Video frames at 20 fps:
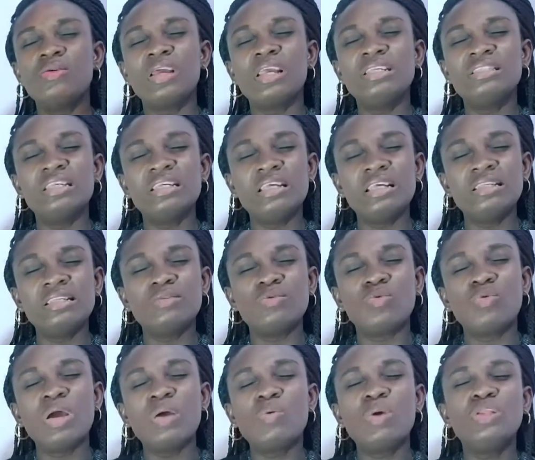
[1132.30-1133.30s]
okay,
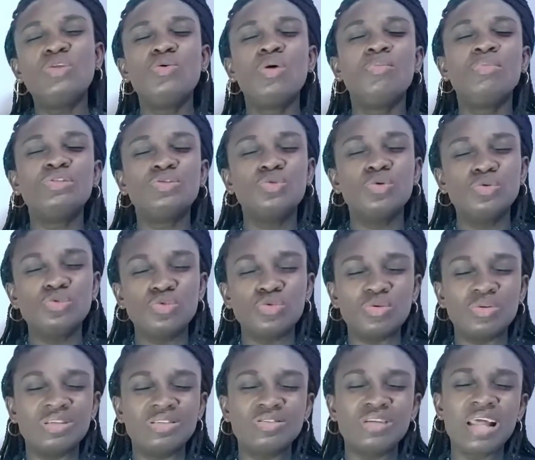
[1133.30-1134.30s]
where do you want me to go to?
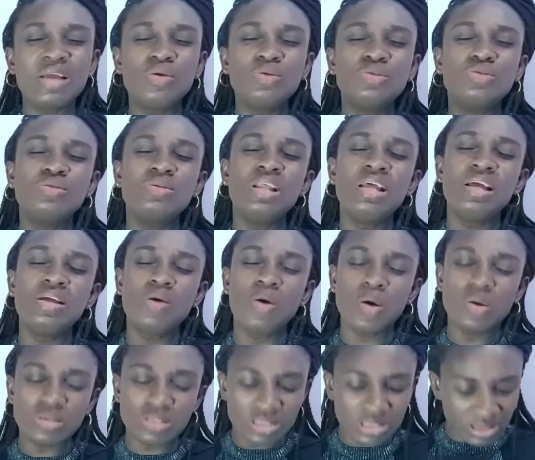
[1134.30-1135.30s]
Should I go to
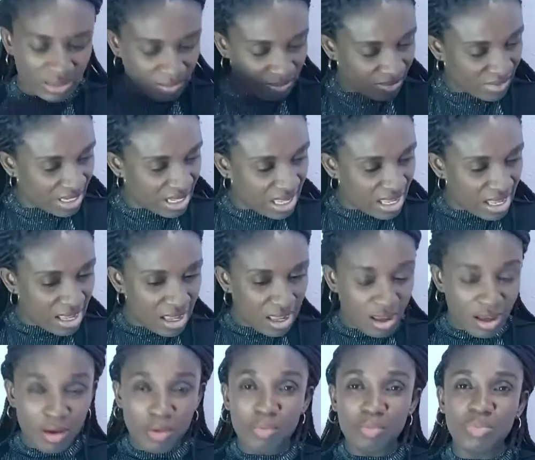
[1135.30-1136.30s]
Lagos?
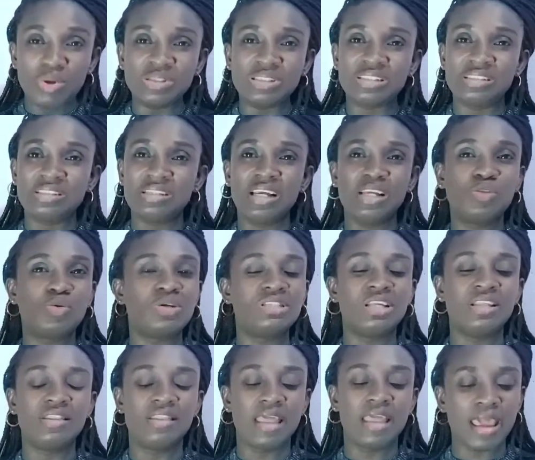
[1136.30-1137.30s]
But it
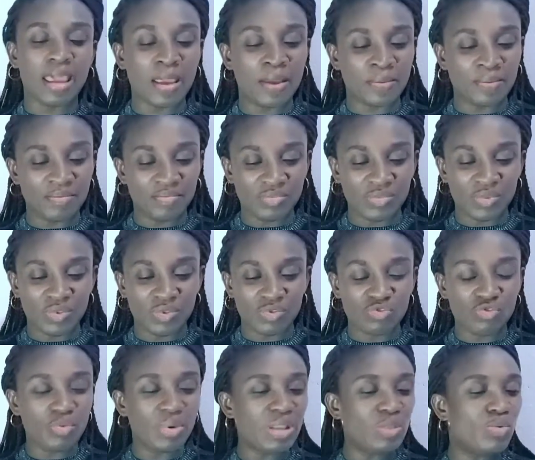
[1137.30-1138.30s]
wasn't there.
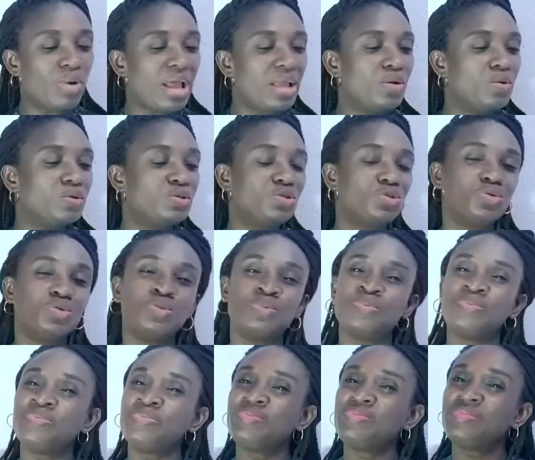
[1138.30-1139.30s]
So where do I go to?
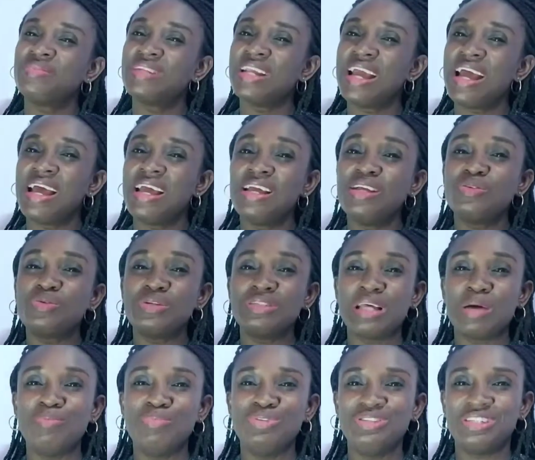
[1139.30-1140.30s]
It was
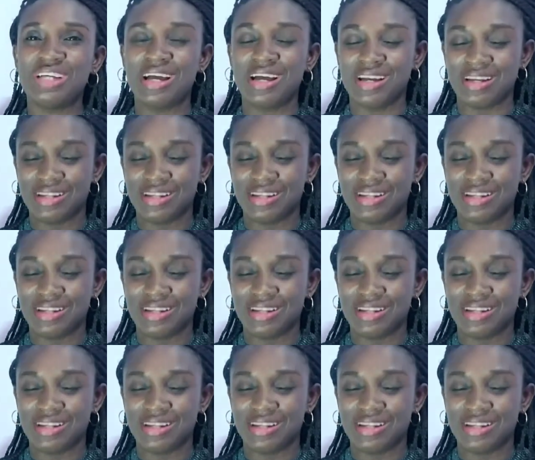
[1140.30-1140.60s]
Abuja.